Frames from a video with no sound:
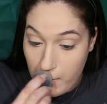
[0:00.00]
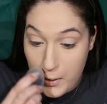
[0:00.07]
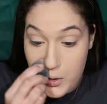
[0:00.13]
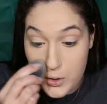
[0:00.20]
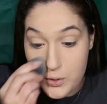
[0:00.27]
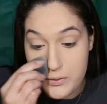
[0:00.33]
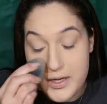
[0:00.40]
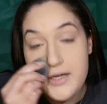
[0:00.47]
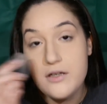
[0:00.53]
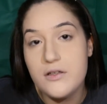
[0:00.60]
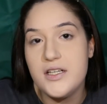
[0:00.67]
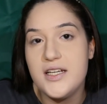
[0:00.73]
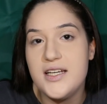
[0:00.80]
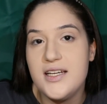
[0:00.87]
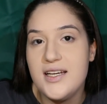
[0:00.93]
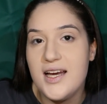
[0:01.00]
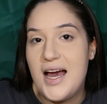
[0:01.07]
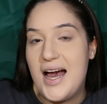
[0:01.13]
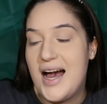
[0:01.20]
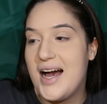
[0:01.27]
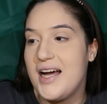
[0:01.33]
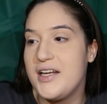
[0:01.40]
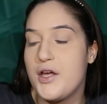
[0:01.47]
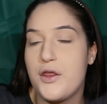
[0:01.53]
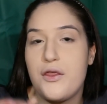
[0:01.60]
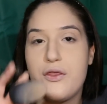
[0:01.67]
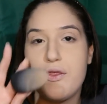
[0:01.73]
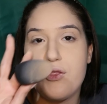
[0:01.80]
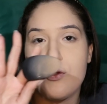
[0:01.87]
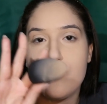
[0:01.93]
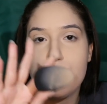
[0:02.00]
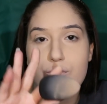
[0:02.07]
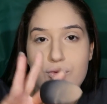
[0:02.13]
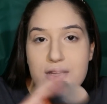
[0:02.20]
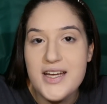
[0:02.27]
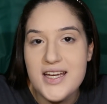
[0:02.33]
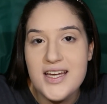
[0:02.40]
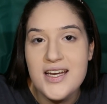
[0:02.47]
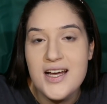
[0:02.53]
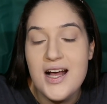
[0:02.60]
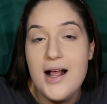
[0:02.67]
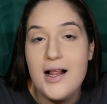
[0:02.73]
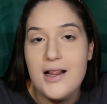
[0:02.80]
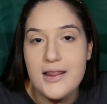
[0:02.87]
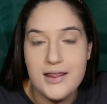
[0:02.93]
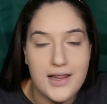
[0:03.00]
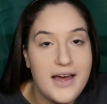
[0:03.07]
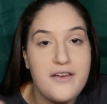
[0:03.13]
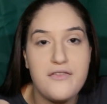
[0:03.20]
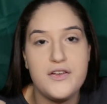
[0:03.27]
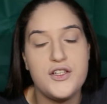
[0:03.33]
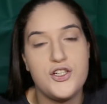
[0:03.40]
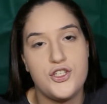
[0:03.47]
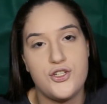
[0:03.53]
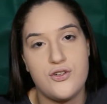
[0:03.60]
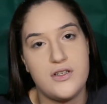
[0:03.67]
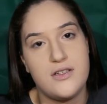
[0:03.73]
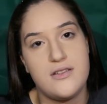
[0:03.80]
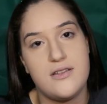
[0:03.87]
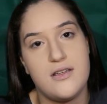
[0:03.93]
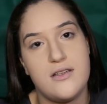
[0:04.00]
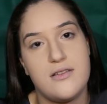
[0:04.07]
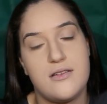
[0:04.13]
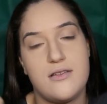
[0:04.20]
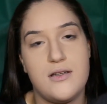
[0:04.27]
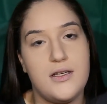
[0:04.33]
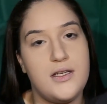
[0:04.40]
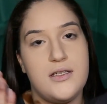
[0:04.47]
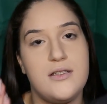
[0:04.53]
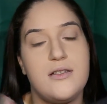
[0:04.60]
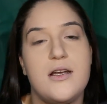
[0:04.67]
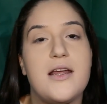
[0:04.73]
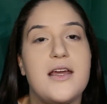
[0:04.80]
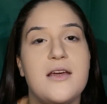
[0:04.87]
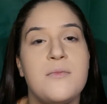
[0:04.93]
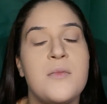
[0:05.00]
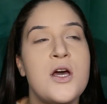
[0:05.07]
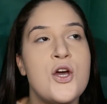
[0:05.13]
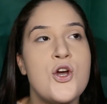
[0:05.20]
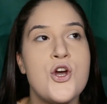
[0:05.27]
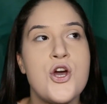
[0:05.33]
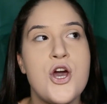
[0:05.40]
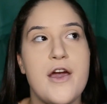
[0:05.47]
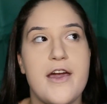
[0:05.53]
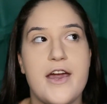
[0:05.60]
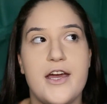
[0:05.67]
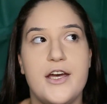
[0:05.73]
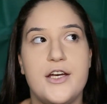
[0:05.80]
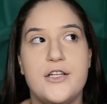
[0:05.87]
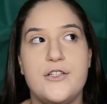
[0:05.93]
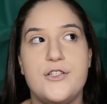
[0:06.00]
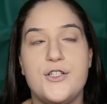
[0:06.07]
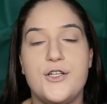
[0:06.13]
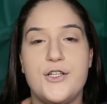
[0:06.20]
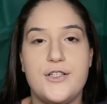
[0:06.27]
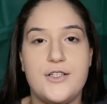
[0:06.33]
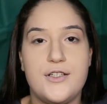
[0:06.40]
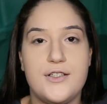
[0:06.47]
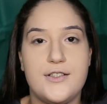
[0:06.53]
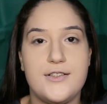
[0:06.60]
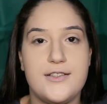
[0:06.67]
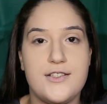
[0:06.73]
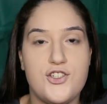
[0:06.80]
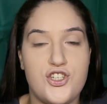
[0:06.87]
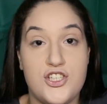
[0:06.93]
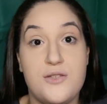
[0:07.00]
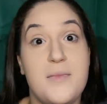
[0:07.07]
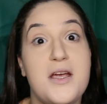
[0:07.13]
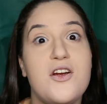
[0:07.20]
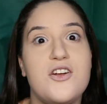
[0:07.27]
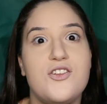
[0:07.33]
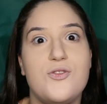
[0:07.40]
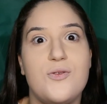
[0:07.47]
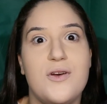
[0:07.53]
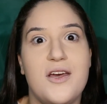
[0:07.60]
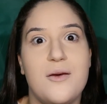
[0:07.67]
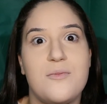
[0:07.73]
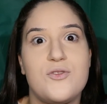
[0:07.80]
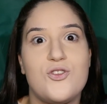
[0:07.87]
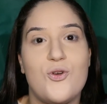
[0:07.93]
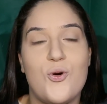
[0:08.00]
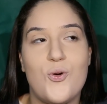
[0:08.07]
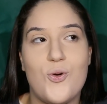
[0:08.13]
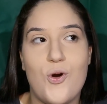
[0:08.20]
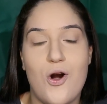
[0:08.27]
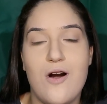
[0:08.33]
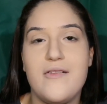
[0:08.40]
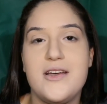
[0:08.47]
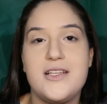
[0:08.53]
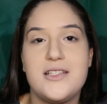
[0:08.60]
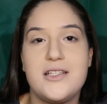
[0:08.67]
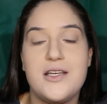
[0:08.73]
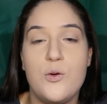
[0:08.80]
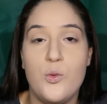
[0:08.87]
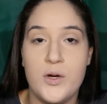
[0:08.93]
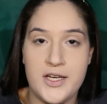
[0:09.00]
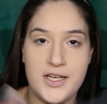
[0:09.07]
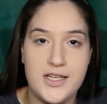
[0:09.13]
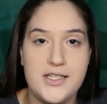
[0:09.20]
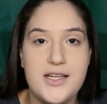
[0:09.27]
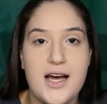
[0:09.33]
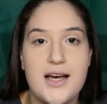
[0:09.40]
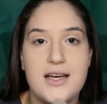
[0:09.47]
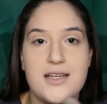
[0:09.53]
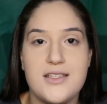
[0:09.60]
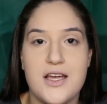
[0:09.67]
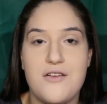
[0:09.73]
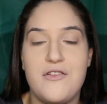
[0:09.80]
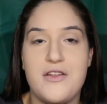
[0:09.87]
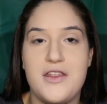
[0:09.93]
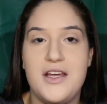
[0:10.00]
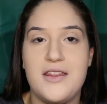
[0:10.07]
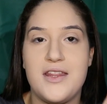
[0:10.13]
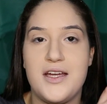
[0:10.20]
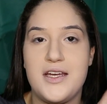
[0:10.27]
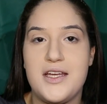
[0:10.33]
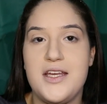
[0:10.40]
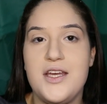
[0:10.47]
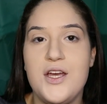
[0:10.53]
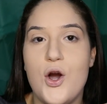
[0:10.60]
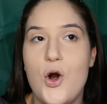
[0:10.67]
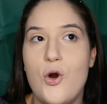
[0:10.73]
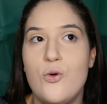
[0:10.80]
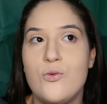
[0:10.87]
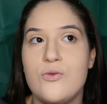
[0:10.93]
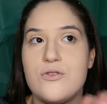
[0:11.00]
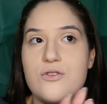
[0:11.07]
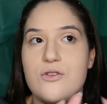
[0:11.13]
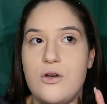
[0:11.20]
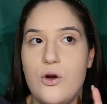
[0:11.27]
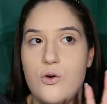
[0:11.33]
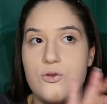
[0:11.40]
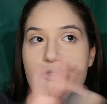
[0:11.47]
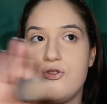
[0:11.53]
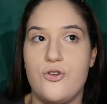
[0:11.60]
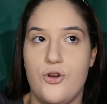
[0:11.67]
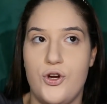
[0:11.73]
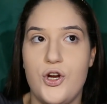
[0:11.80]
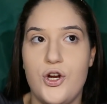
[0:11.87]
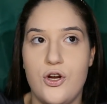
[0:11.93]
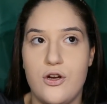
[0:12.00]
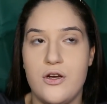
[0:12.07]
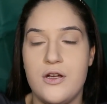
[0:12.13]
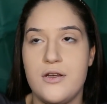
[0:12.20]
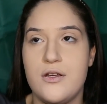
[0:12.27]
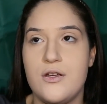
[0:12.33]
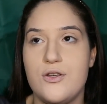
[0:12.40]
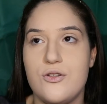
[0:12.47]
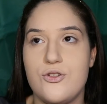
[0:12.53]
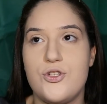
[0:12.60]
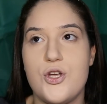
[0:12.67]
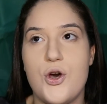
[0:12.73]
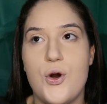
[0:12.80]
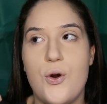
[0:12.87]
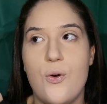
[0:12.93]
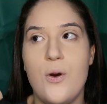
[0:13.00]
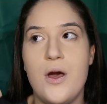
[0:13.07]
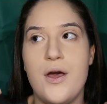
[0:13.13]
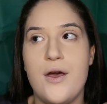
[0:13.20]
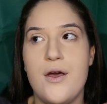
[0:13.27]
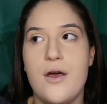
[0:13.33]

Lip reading: Gregory had 3 life insurances in his name, and she's married to him, so obviously when he dies, everything that he owns goes to her. So